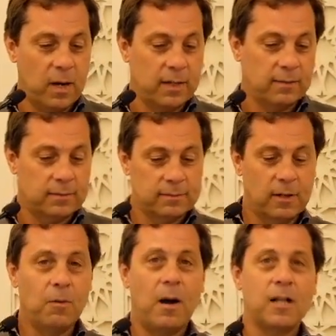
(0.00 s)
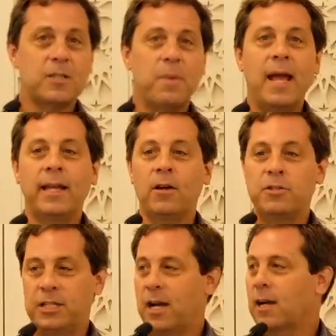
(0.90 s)
what Oman's
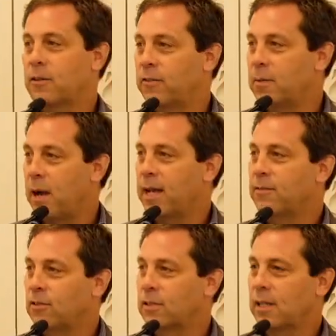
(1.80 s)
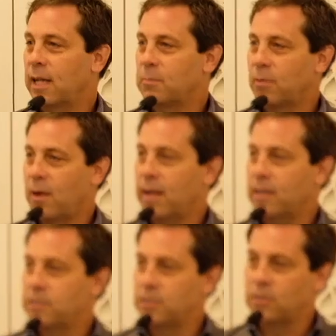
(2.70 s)
paleogeography might have looked like
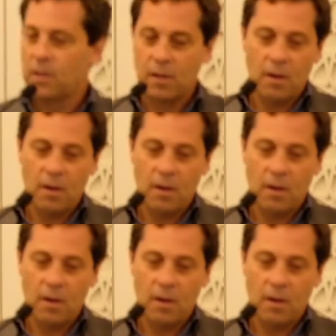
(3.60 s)
prior to